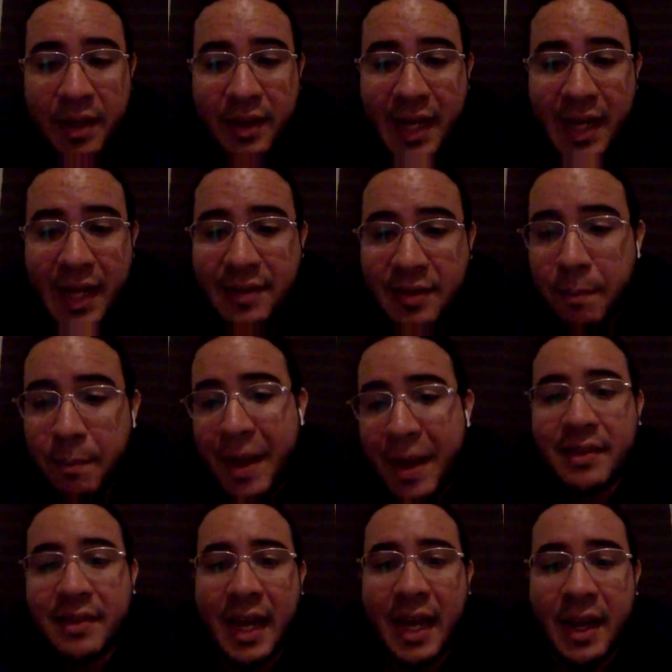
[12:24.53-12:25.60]
that's the
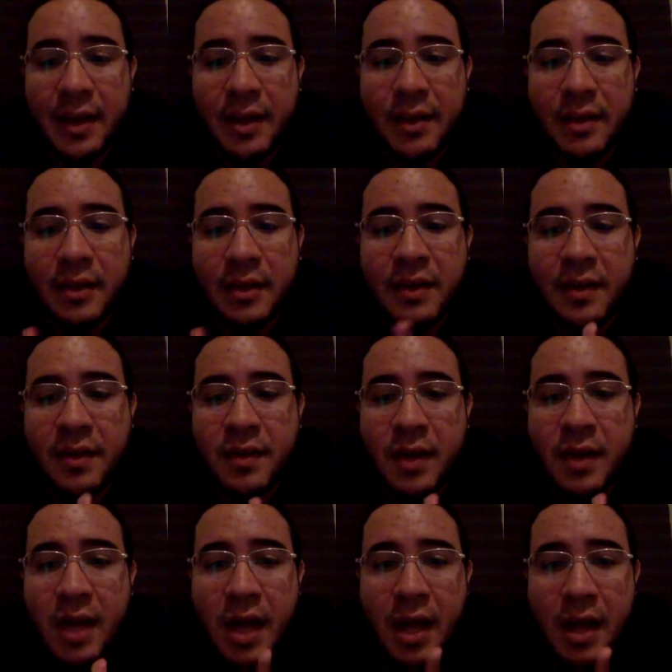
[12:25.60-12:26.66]
baseline. And this
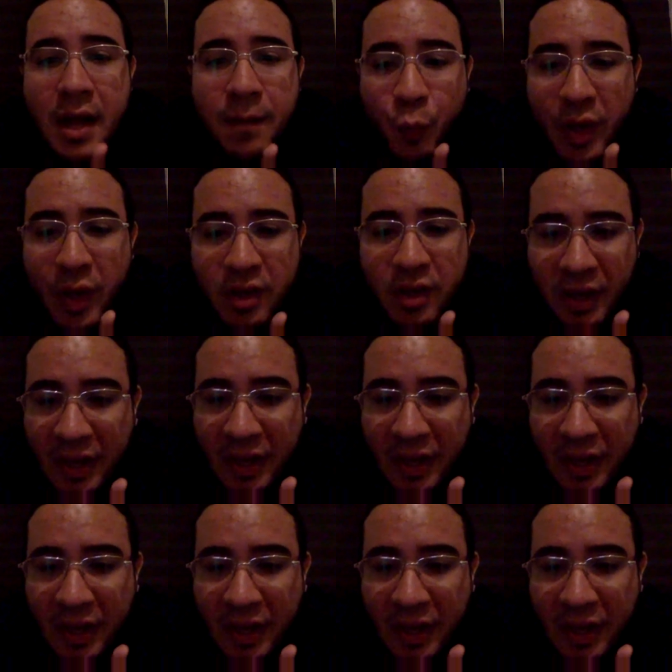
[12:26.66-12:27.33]
is when,